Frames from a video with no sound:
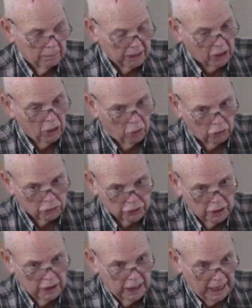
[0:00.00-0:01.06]
because
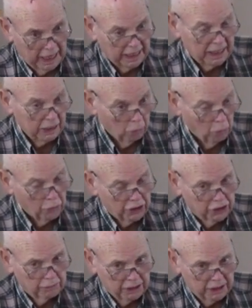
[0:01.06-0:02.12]
he
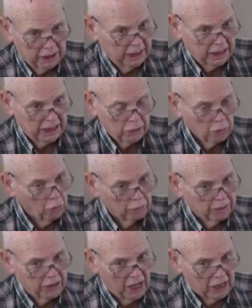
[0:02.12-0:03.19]
wanted to be, he didn't want
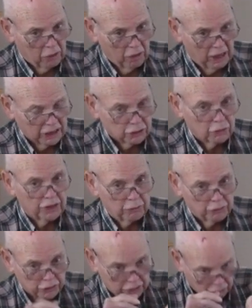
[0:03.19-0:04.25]
to be like Christ, so he
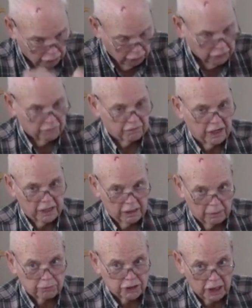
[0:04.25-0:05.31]
was crucified
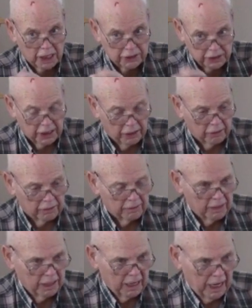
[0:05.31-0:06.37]
upside down.
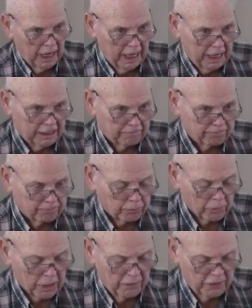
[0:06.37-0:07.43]
And
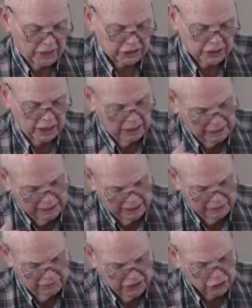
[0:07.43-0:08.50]
this
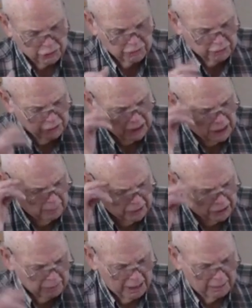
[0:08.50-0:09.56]
come
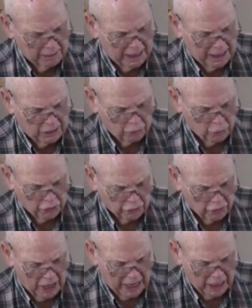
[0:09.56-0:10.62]
into my mind,
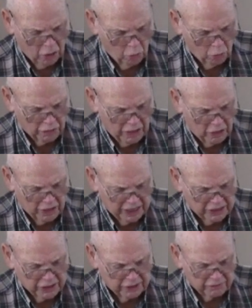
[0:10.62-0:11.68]
"Whether I go, thou
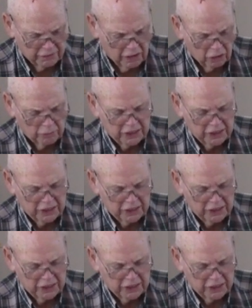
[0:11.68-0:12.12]
cannot follow